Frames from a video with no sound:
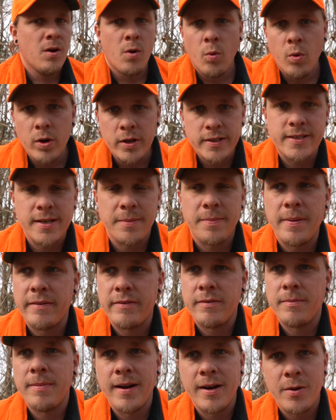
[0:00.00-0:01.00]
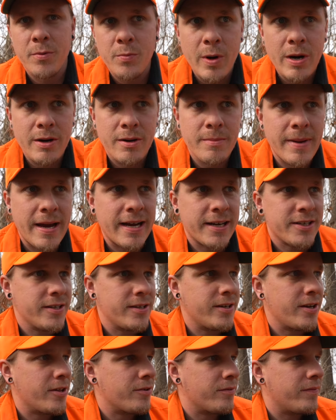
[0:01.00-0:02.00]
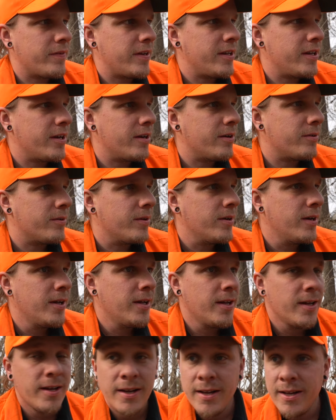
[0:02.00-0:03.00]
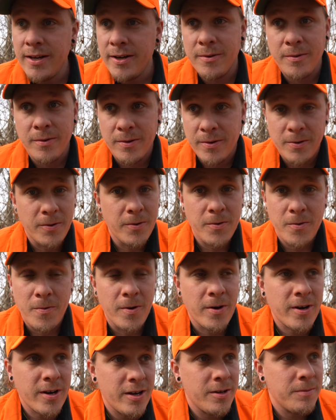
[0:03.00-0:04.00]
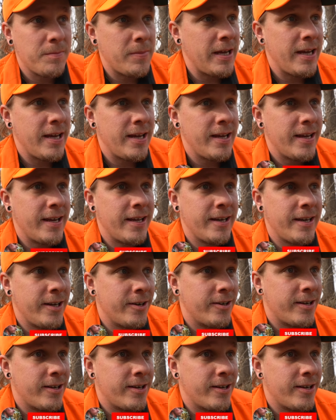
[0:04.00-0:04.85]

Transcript: What's up, everybody? Welcome back to another video. We're going to be in here